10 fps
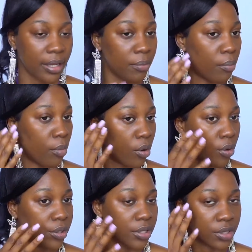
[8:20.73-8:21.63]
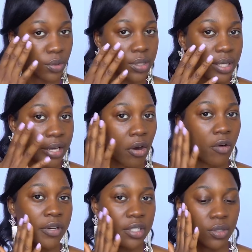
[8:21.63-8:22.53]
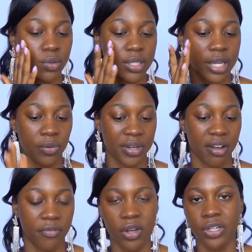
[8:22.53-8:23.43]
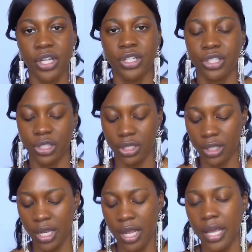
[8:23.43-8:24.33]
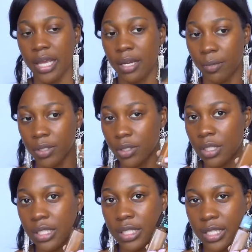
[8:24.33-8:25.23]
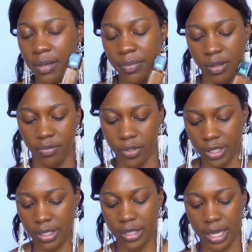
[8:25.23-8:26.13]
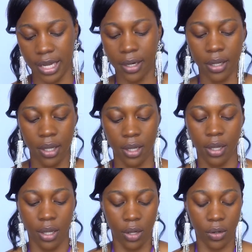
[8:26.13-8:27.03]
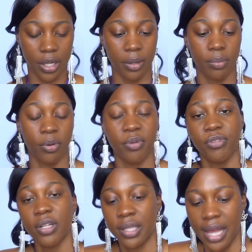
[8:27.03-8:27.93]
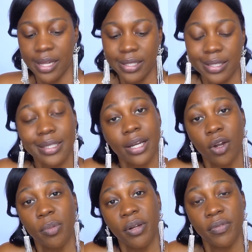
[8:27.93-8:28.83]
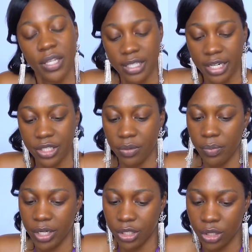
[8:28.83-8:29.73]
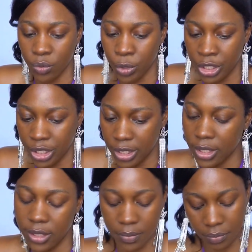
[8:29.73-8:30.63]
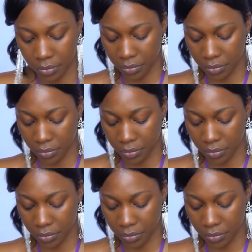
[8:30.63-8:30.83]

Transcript: more on this whole side, cover this whole side with our foundation, and I'm going to do the same thing for this side. Okay, but before that, there are a couple of things I need to mention, which is